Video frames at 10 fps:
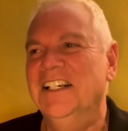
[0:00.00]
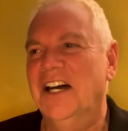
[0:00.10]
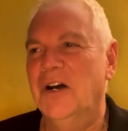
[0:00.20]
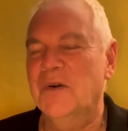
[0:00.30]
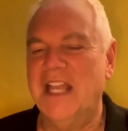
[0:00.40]

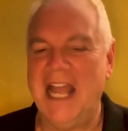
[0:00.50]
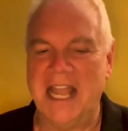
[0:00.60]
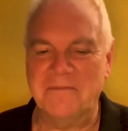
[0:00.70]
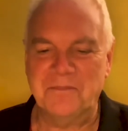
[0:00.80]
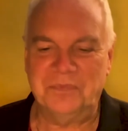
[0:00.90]

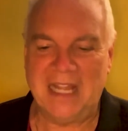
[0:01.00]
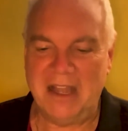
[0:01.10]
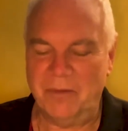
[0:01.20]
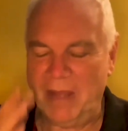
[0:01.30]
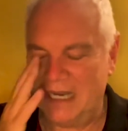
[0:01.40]
Okay.
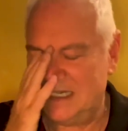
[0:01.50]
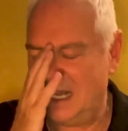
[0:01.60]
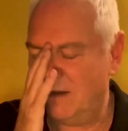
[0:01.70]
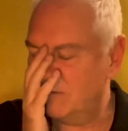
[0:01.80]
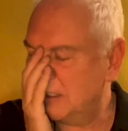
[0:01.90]
Now, back to
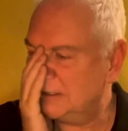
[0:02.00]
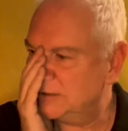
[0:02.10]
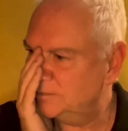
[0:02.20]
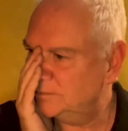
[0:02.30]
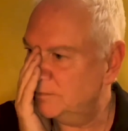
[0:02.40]
Elrond.
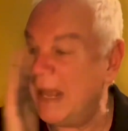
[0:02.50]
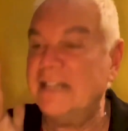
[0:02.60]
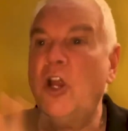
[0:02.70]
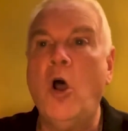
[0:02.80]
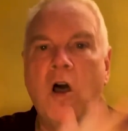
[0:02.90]
Back
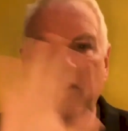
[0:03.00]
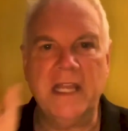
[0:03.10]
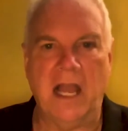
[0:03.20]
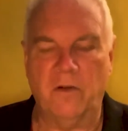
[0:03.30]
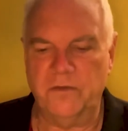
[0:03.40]
to all the
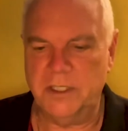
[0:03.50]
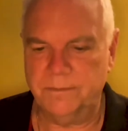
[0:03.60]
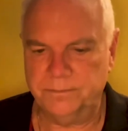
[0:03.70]
elves.